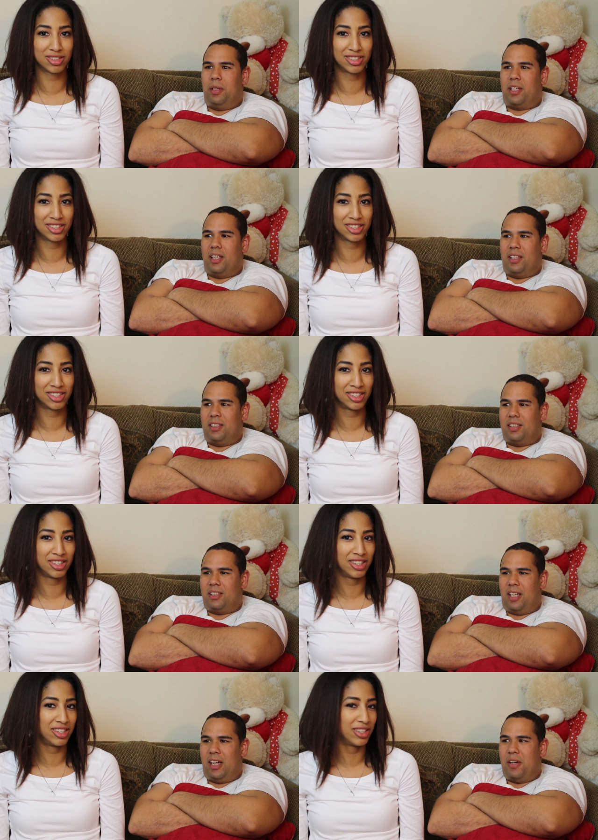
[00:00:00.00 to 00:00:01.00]

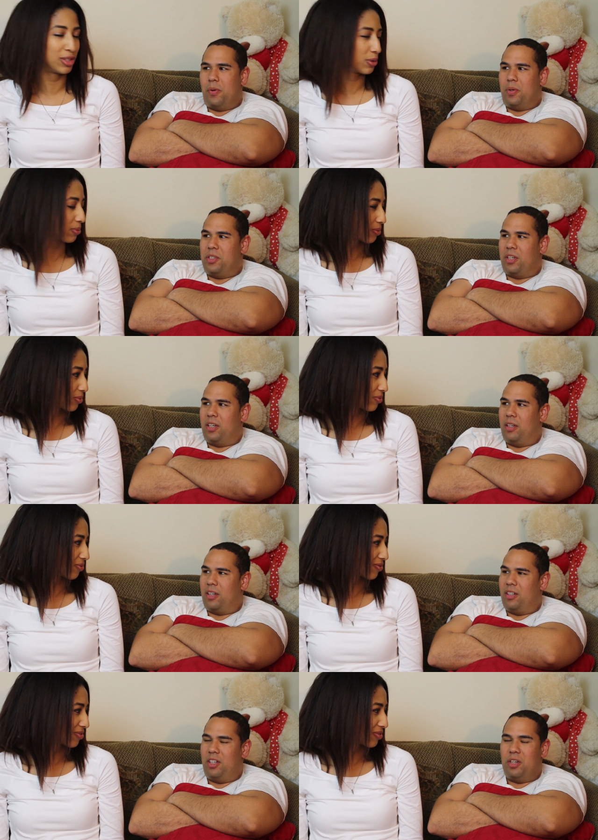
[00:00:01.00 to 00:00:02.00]
Speaker 1: Because I know what you're
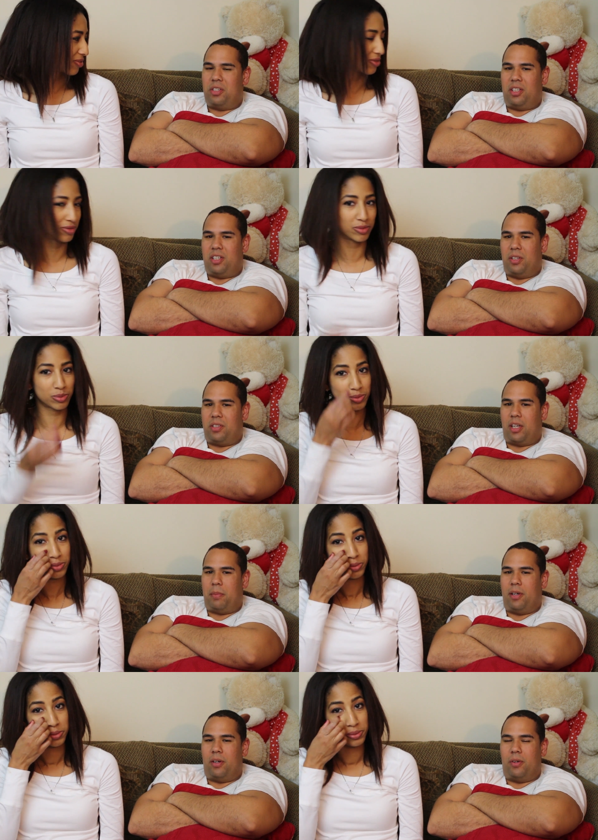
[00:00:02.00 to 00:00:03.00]
gonna. Usually she'll
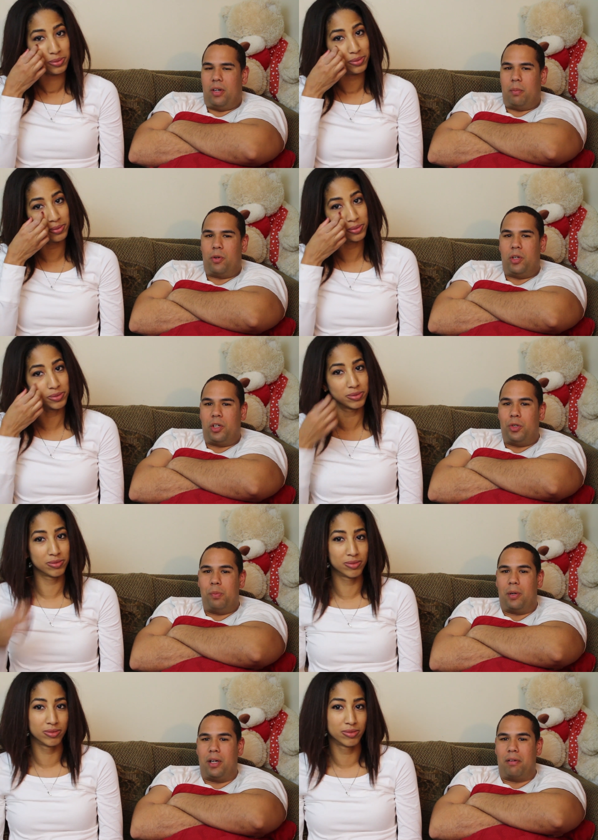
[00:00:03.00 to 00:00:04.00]
tell me, oh, I'm going
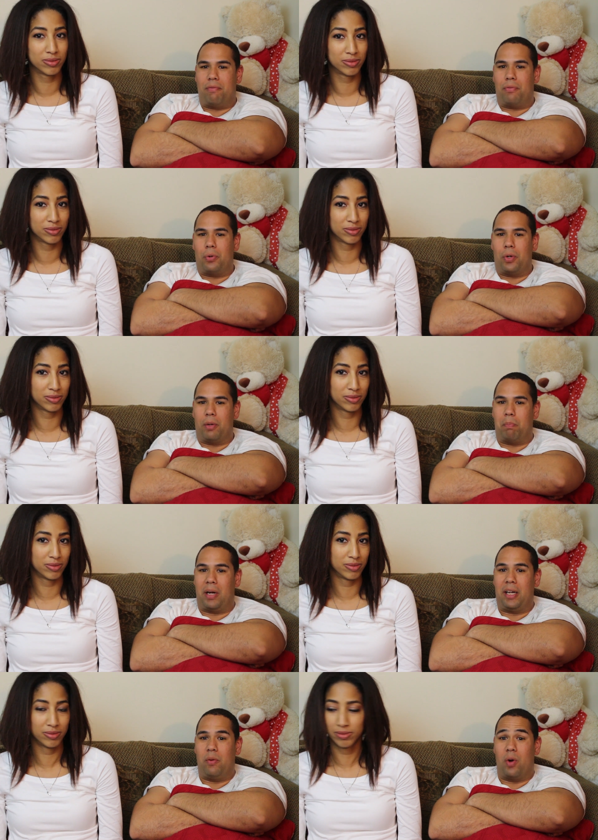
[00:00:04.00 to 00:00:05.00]
couponing for
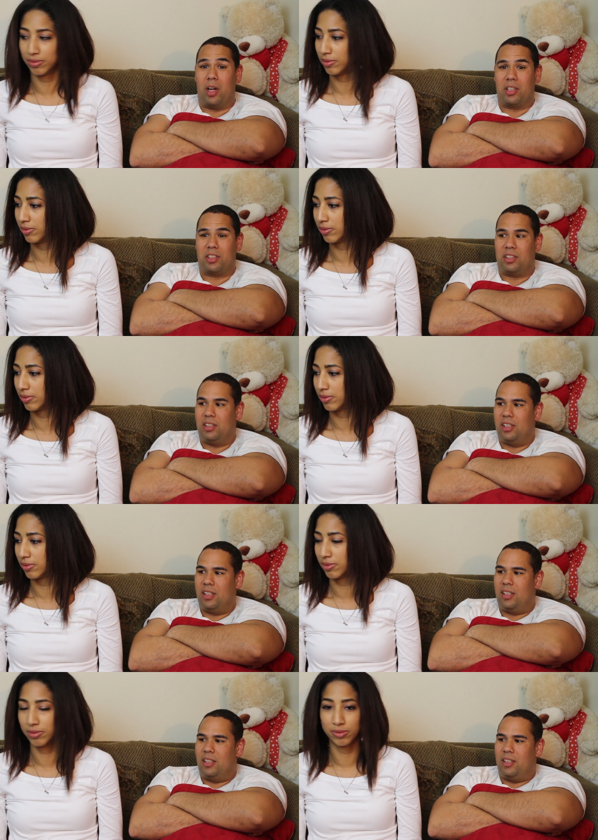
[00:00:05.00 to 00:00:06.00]
body wash.
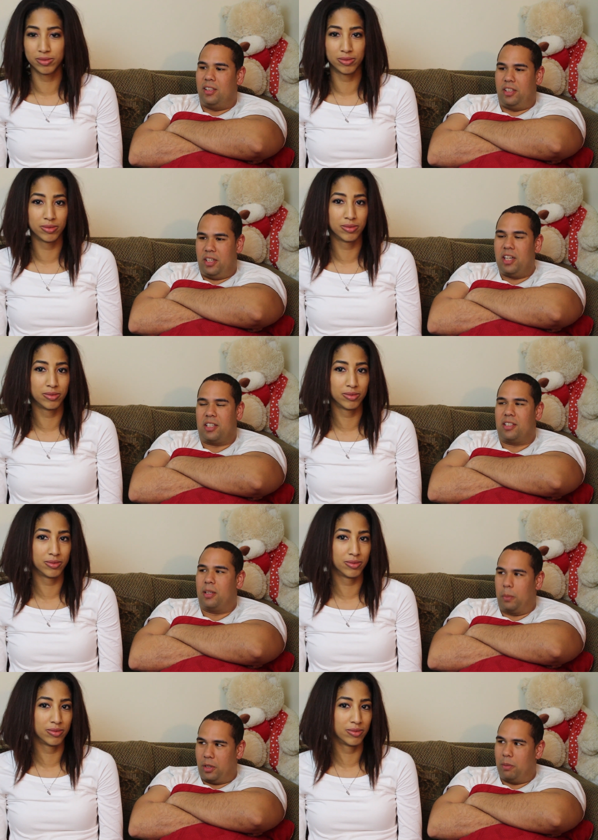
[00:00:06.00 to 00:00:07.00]
Then
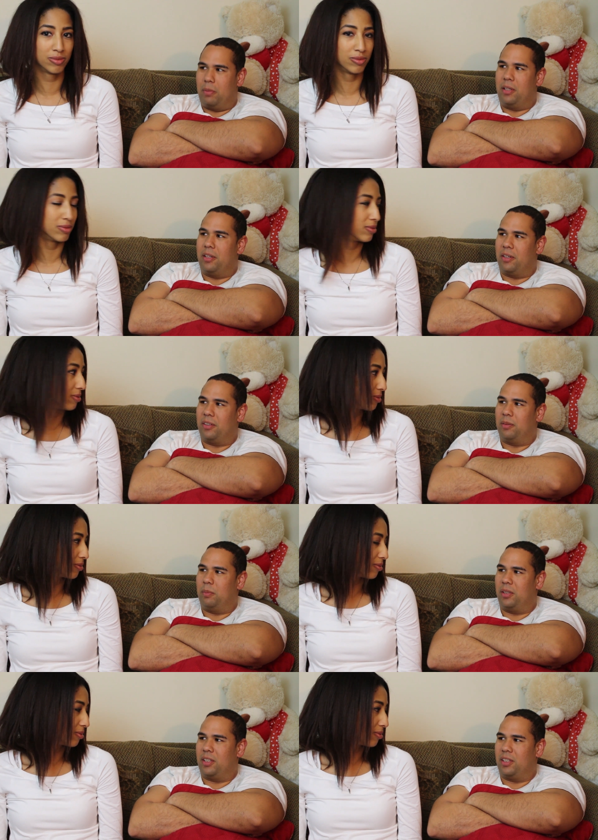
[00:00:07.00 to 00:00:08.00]
yes, I'm gonna be there
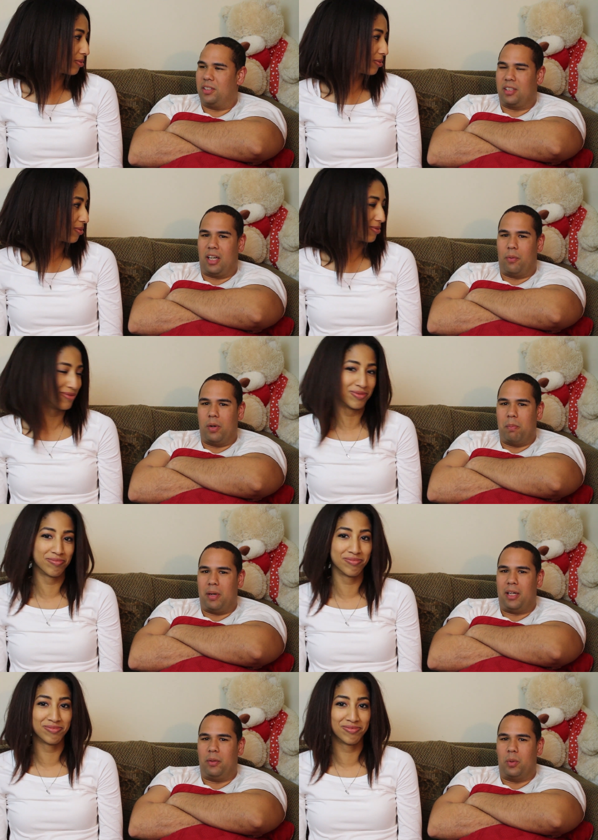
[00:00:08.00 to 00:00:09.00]
because I want
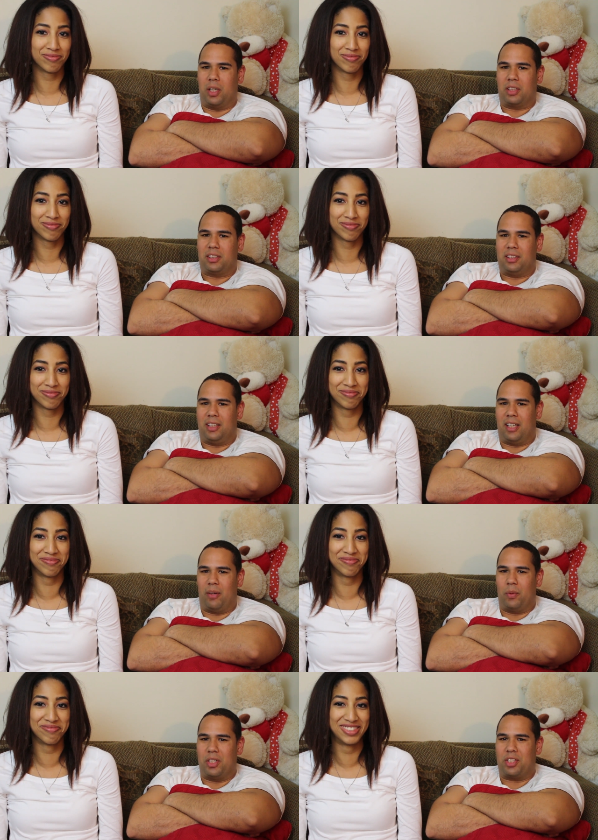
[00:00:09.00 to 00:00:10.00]
body wash and
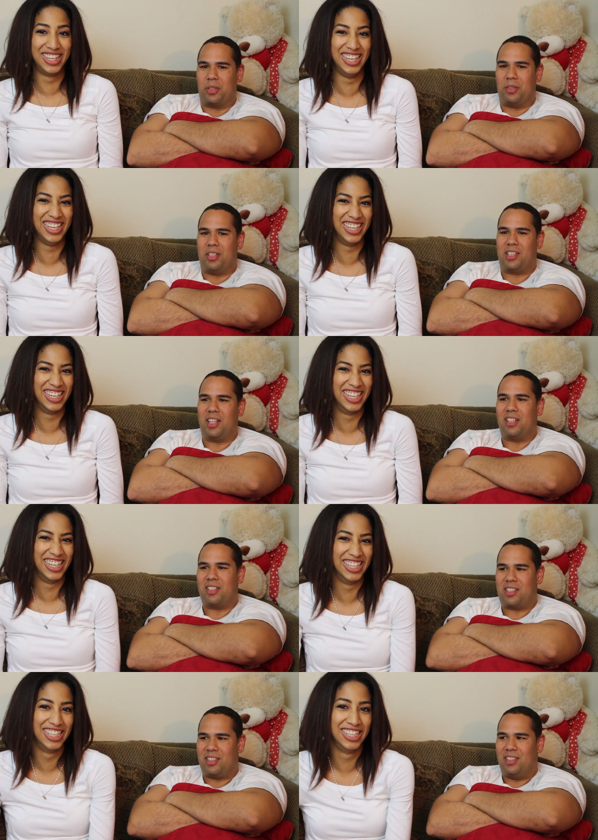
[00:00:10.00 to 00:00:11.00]
I want certain
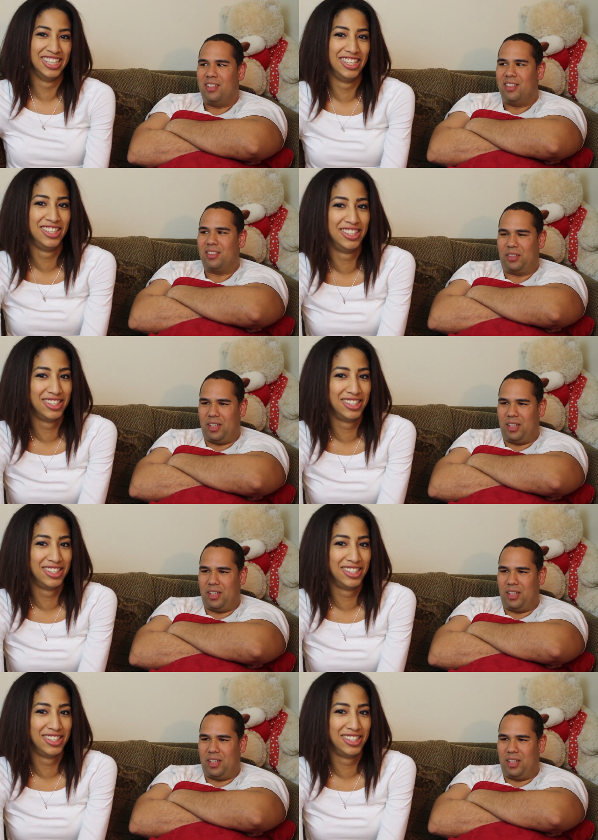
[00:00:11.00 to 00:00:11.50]
scents. So